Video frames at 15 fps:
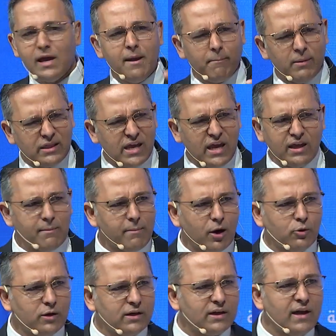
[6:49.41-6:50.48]
But think
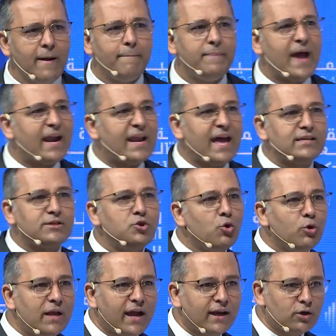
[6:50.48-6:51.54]
about it, that has no
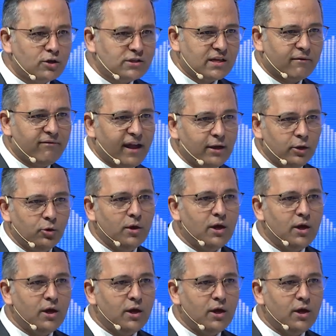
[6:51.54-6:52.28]
diagnostic value.